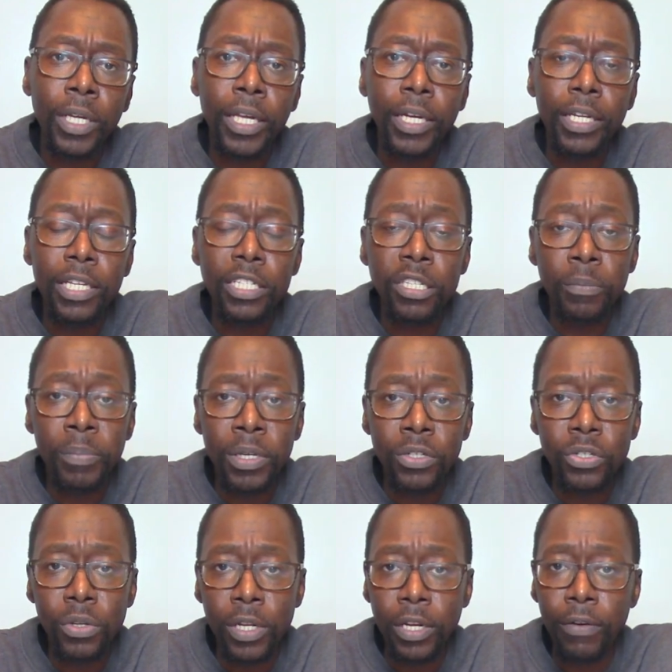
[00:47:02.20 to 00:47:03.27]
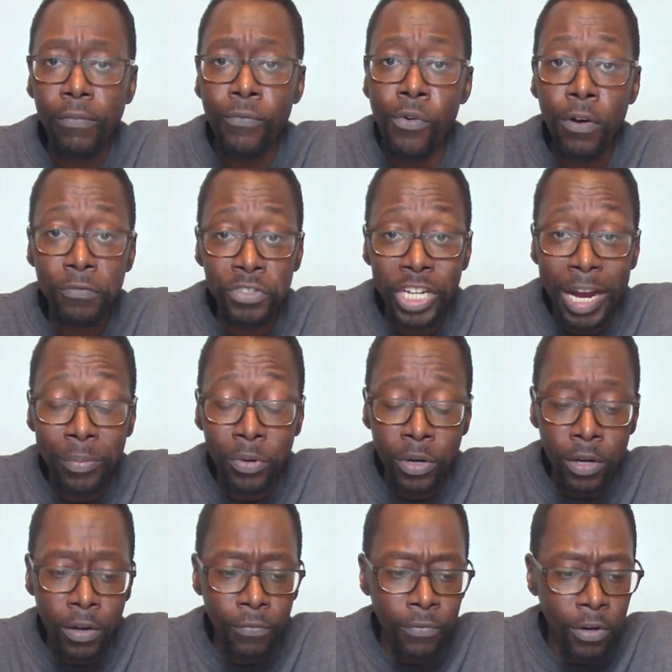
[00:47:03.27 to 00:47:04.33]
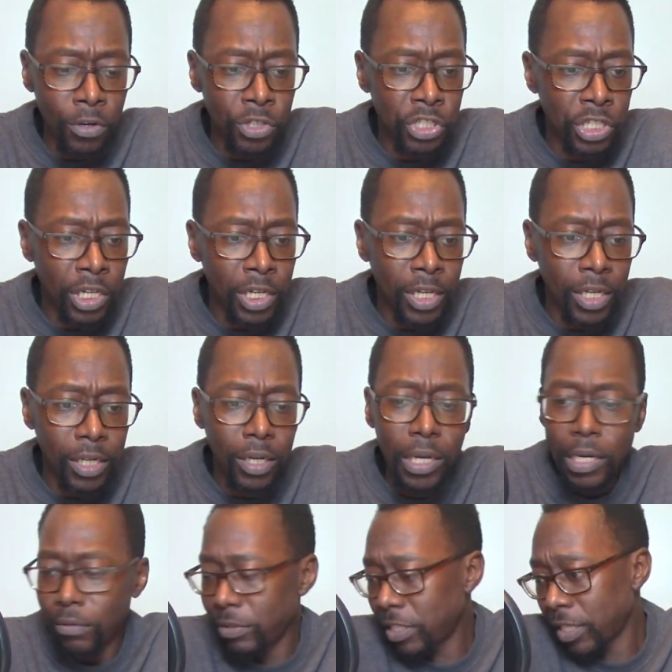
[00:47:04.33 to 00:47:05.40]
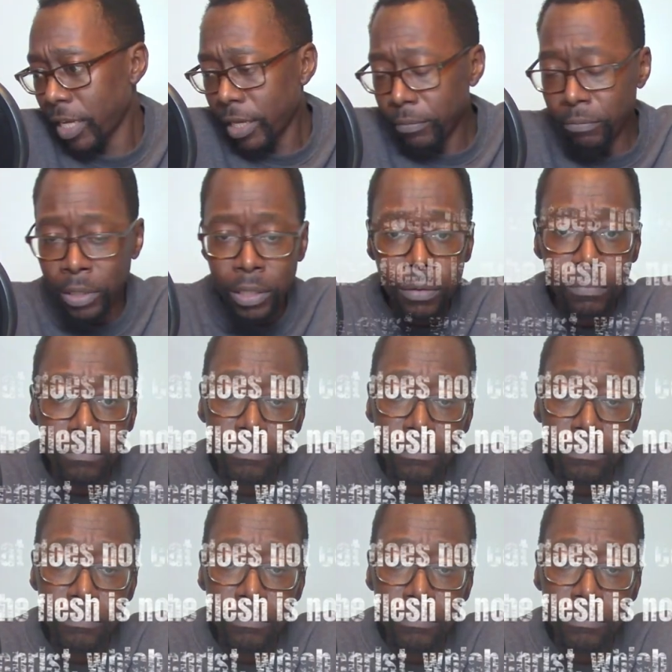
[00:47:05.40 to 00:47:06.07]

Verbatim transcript: in his epistle in the 4th chapter of 1 John, we say, well,